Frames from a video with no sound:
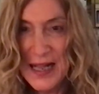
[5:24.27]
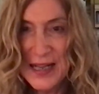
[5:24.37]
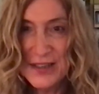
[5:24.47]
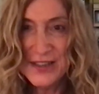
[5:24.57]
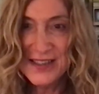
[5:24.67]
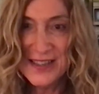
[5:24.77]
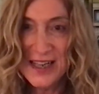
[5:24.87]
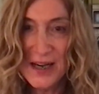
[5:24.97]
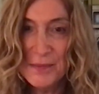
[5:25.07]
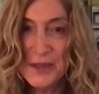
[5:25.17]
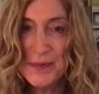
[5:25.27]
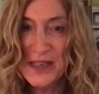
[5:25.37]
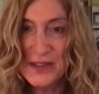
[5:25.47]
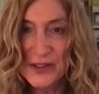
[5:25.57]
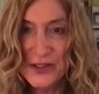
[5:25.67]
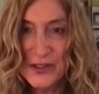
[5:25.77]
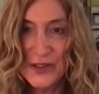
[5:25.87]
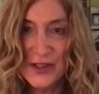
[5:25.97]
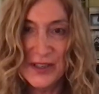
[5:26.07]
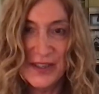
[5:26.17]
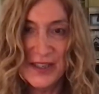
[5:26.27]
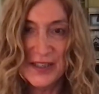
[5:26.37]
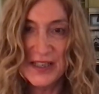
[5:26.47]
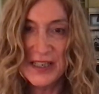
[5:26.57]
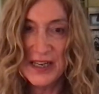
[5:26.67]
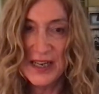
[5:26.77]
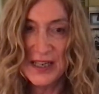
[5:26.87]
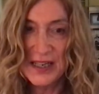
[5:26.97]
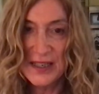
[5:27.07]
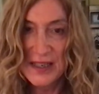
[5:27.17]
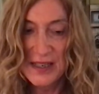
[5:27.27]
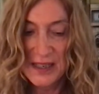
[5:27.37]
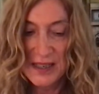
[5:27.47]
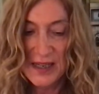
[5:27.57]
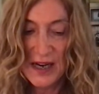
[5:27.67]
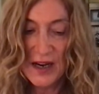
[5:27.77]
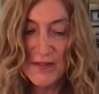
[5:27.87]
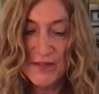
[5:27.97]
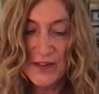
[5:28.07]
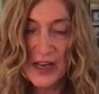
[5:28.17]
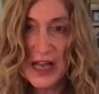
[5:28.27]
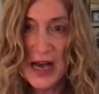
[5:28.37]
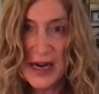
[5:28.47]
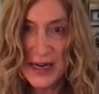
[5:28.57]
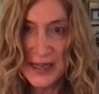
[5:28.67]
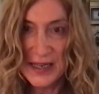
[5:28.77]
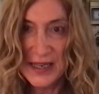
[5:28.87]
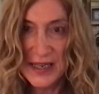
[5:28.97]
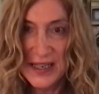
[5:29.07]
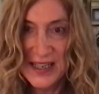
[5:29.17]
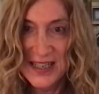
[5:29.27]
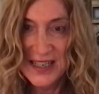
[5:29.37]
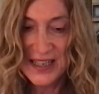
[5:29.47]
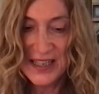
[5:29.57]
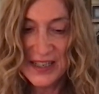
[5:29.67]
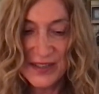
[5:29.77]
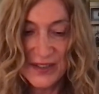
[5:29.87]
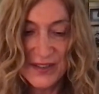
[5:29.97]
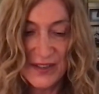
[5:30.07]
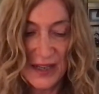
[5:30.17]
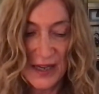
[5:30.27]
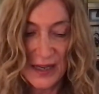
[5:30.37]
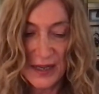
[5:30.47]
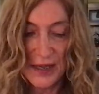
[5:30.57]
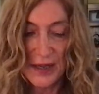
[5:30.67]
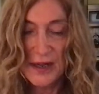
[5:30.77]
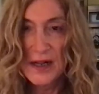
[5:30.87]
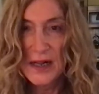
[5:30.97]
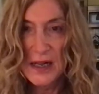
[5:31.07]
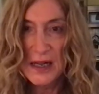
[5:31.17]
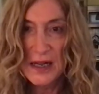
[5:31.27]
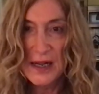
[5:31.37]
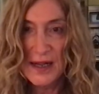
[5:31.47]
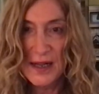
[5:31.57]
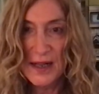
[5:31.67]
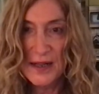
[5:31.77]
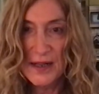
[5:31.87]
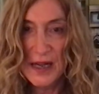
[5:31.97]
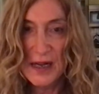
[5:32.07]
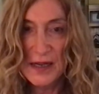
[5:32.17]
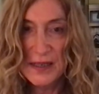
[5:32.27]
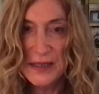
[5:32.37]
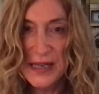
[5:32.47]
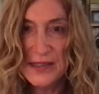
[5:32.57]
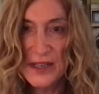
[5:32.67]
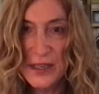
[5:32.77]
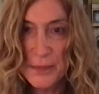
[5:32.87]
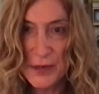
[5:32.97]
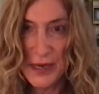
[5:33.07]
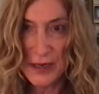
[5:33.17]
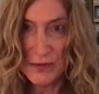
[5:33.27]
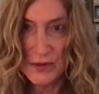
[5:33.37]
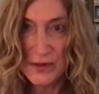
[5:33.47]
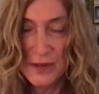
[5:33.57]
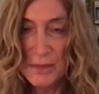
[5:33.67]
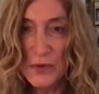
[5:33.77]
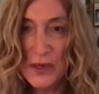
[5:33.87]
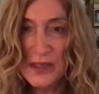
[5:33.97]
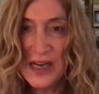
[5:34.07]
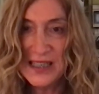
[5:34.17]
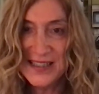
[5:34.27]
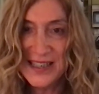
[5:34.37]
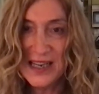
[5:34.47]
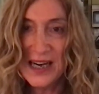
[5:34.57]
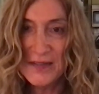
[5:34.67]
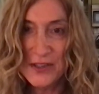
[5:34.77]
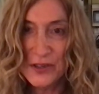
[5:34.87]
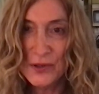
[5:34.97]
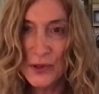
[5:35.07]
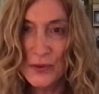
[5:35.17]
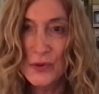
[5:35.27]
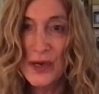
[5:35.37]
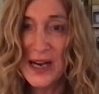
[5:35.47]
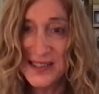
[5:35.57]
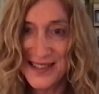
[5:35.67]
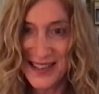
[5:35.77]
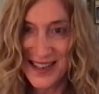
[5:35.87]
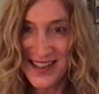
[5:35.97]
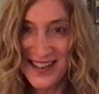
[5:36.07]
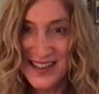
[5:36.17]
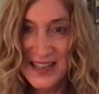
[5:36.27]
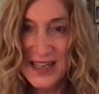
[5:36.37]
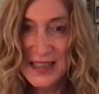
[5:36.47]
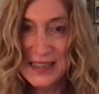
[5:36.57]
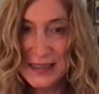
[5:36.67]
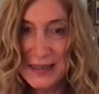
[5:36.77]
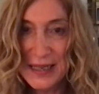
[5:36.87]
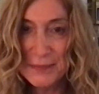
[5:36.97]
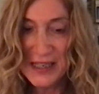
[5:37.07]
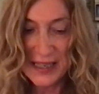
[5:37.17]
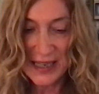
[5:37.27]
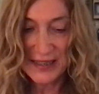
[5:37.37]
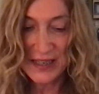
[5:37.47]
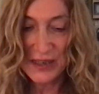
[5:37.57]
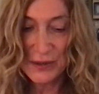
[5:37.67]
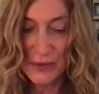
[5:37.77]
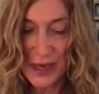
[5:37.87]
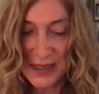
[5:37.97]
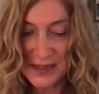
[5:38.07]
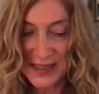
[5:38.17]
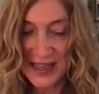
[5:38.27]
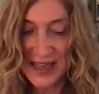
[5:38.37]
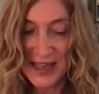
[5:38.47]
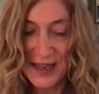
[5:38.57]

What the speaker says: it has come to be understood that the a of lan is nasally pronounced, mukhanasika vachino anunnasika, namely, it's anunnasika.